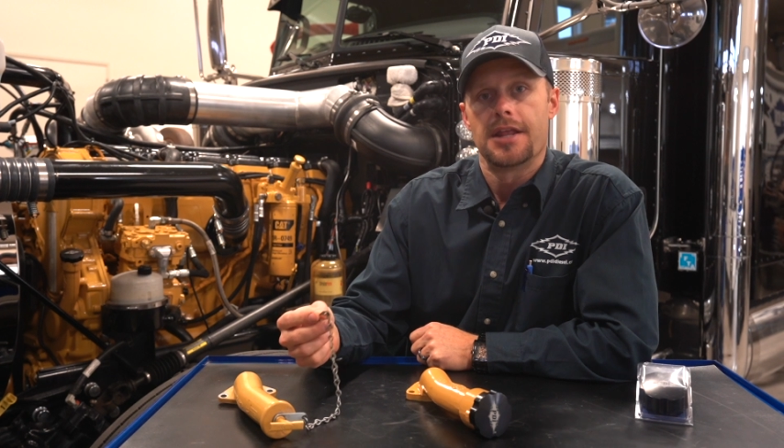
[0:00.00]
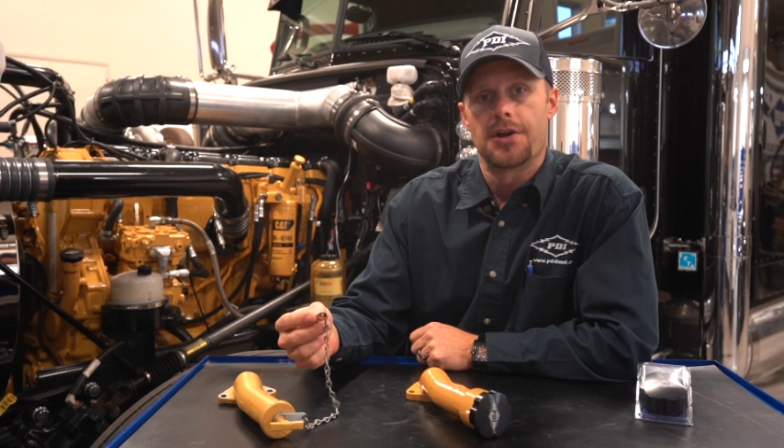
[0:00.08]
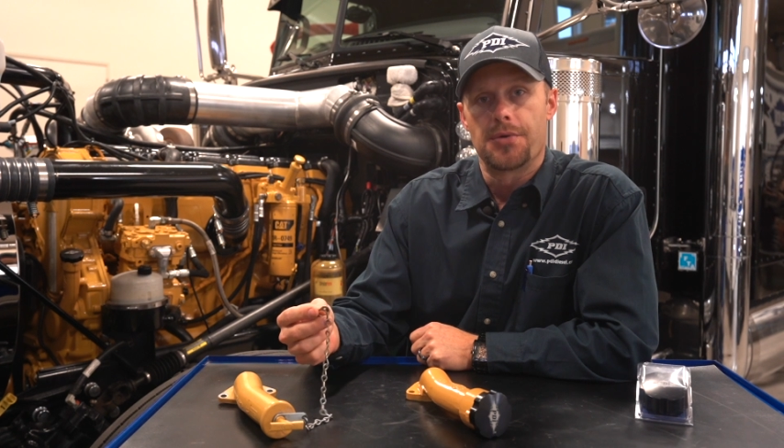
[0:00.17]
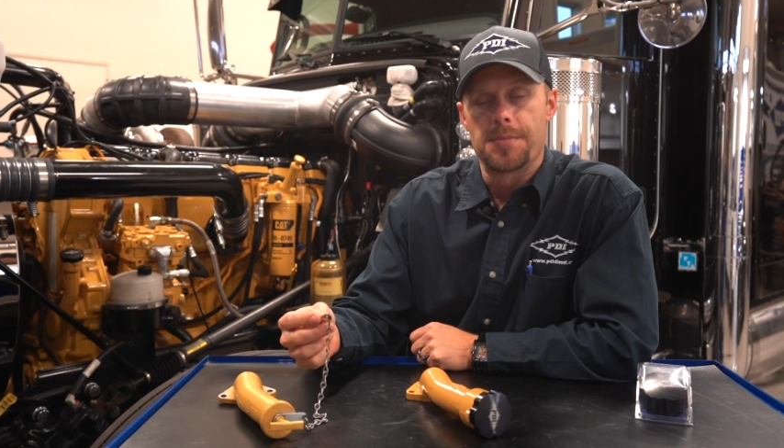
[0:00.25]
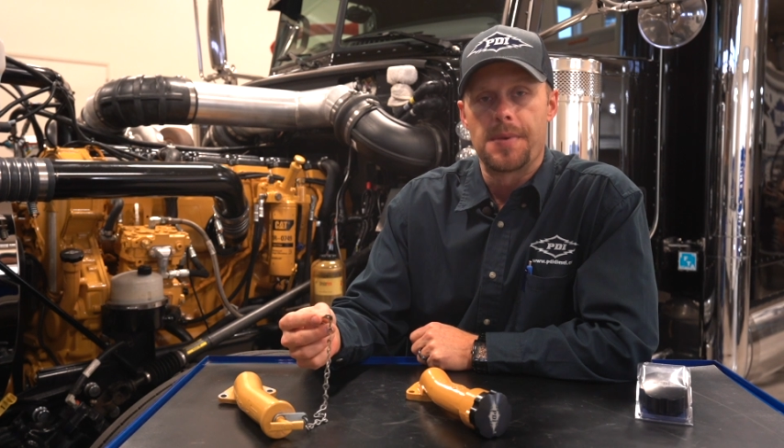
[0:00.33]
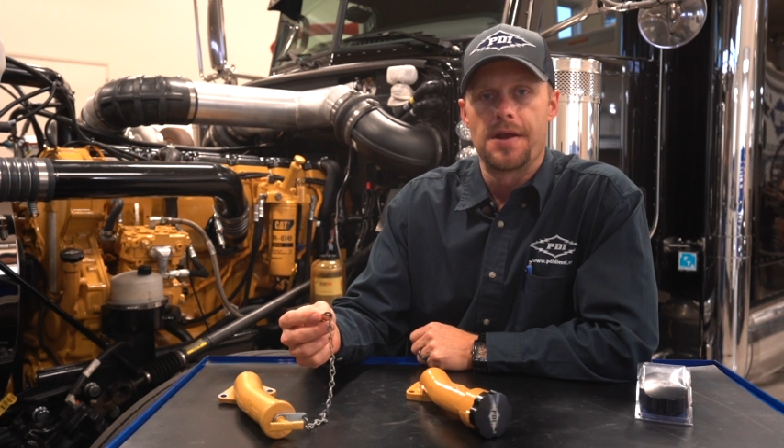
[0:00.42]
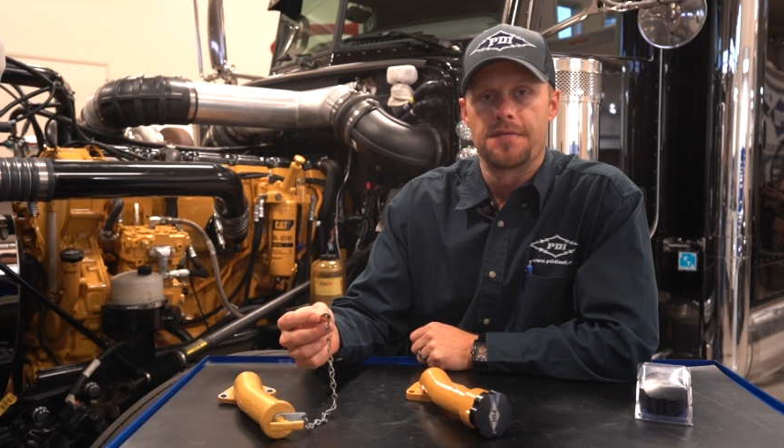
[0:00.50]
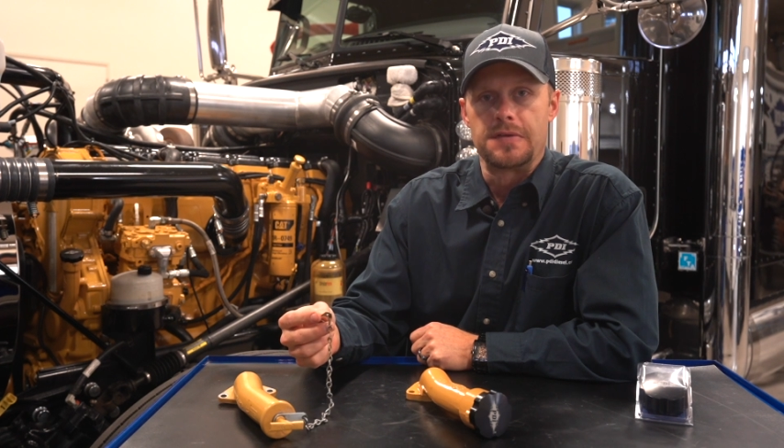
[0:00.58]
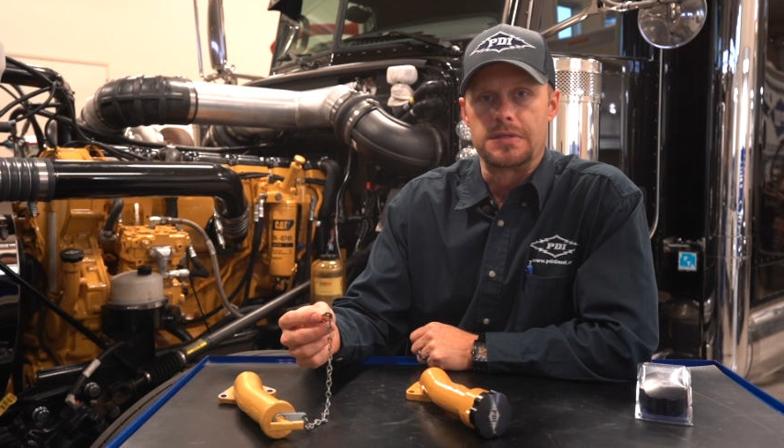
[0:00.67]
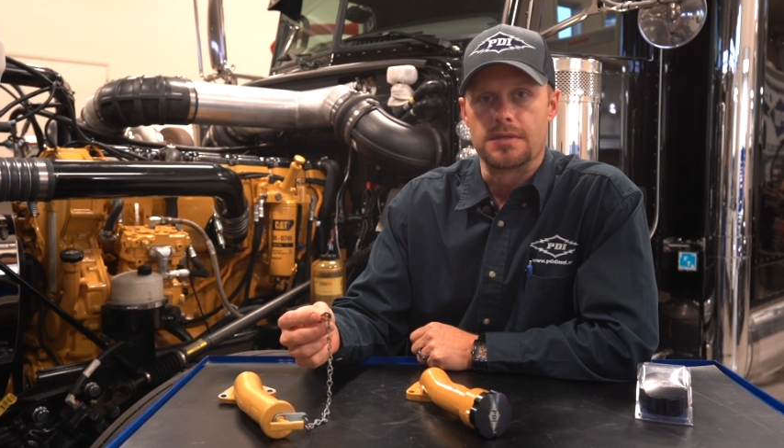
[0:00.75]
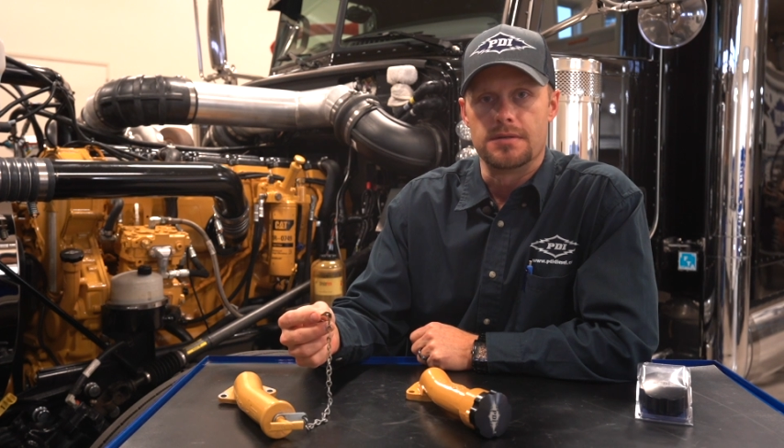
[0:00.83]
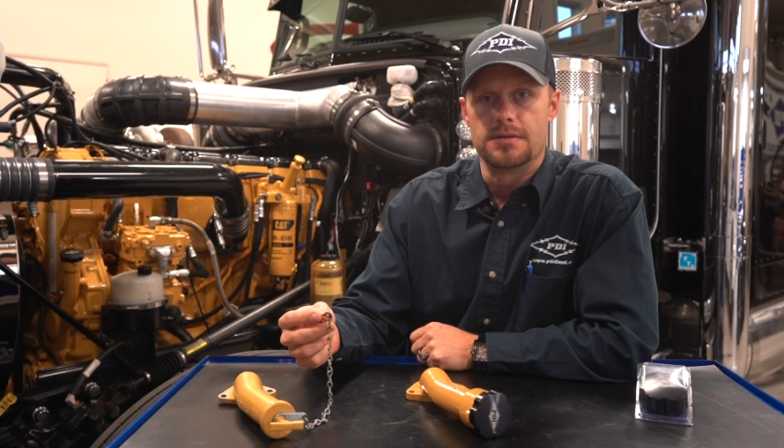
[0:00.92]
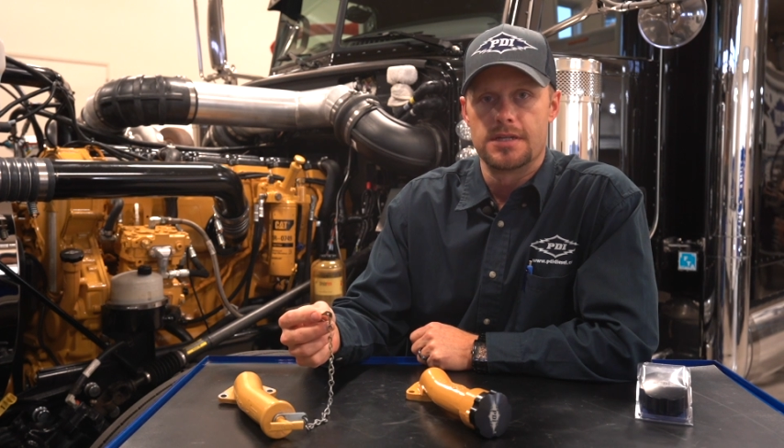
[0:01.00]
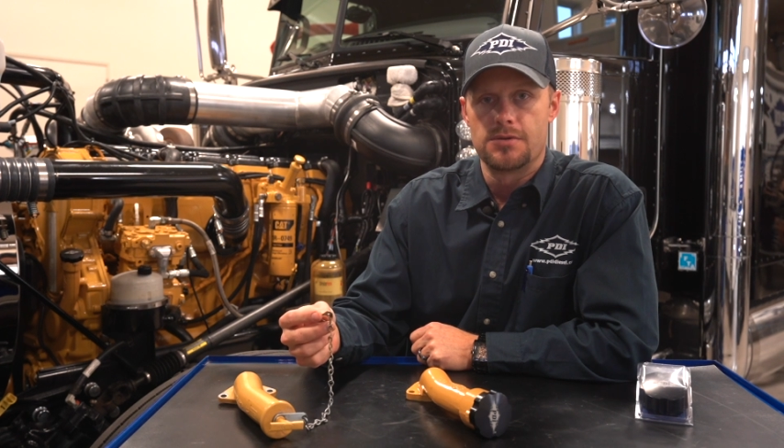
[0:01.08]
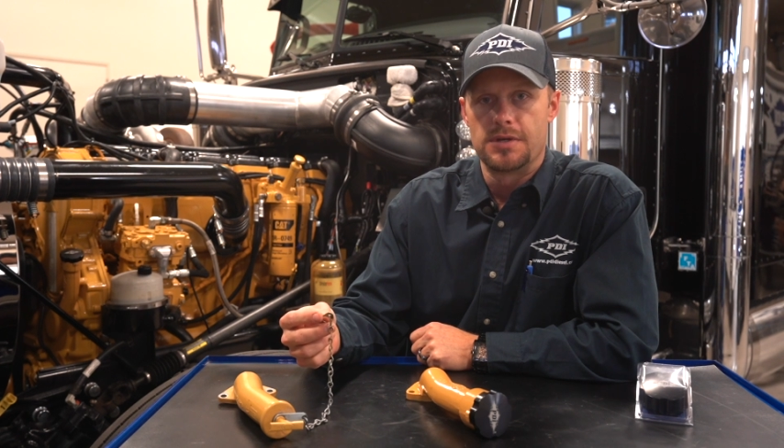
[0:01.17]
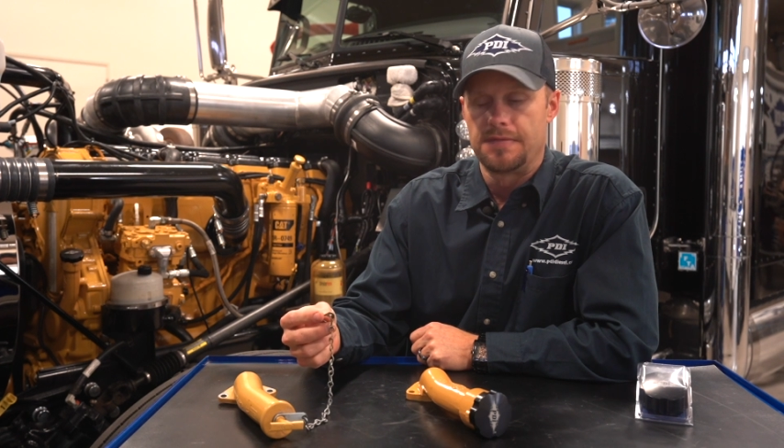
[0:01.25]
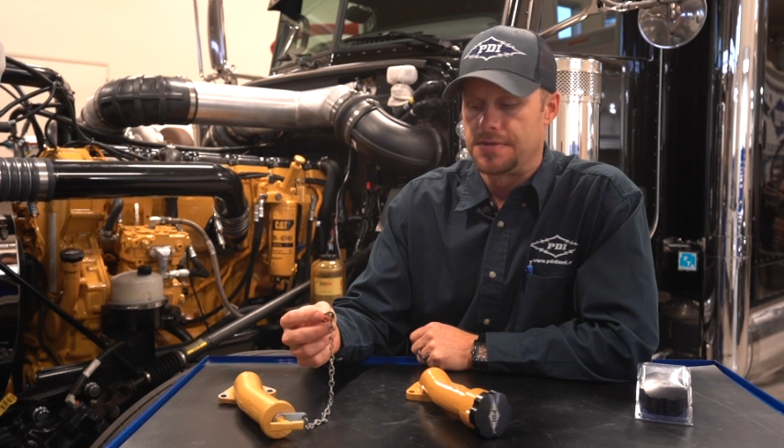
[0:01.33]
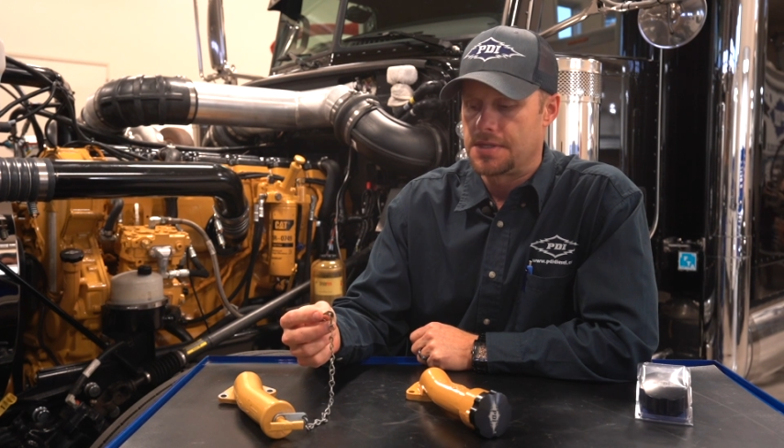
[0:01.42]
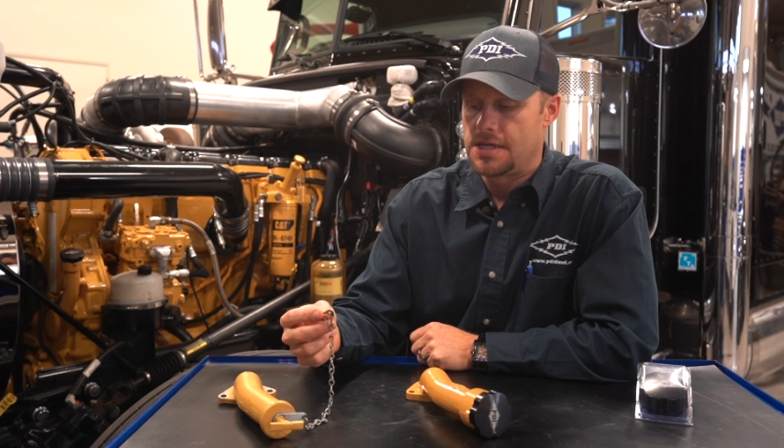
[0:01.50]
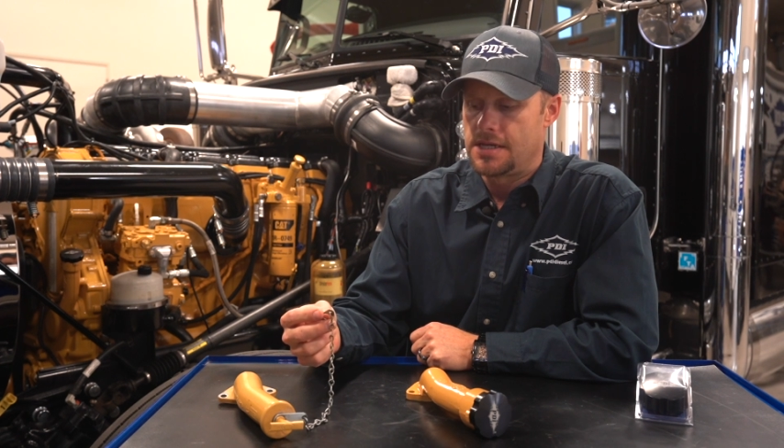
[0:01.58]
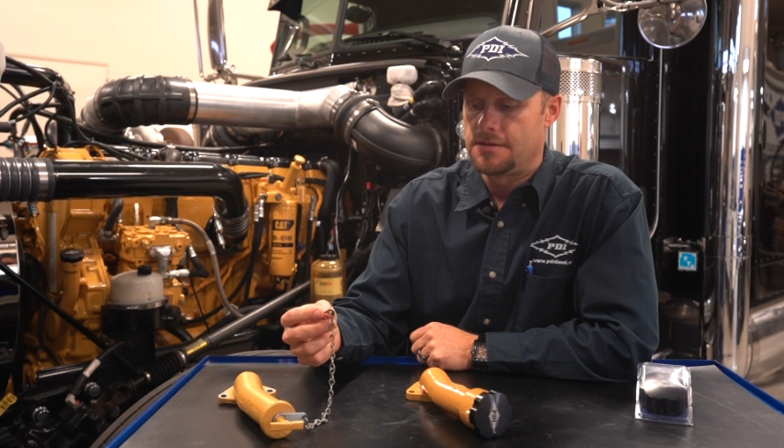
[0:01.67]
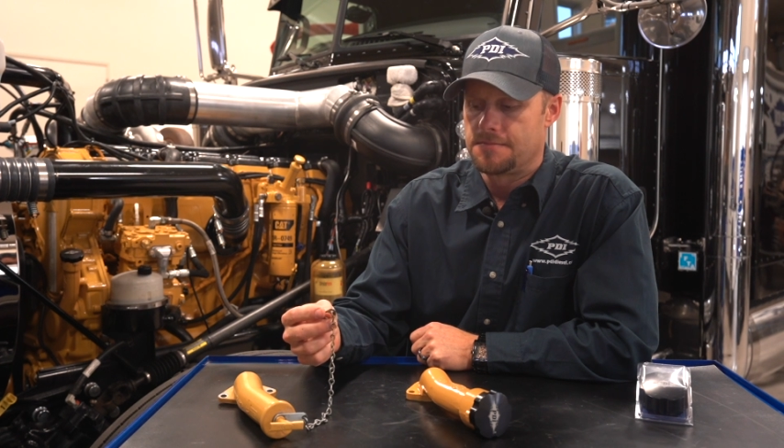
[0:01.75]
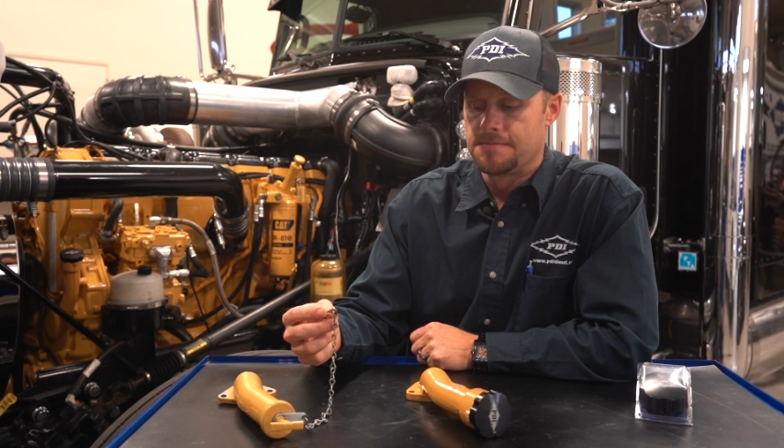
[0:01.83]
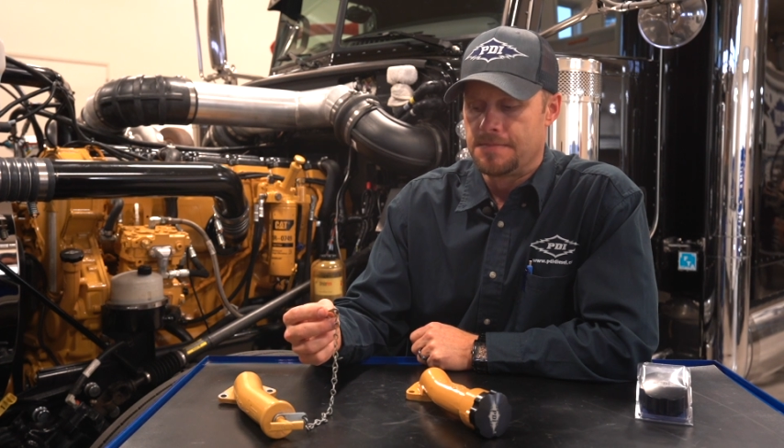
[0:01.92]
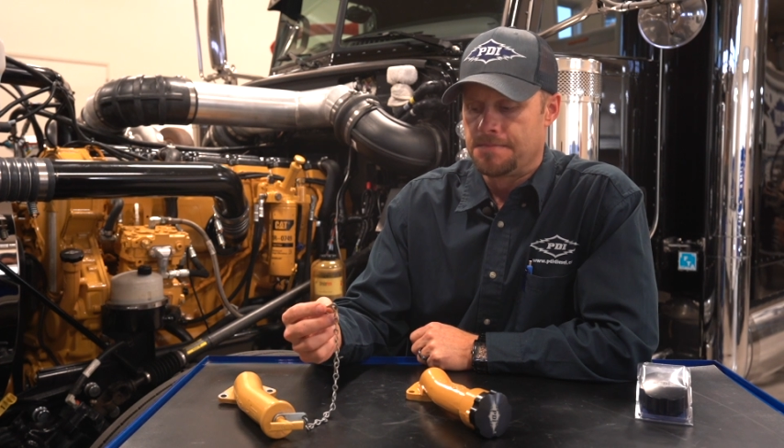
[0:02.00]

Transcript: In our repair facility, we've seen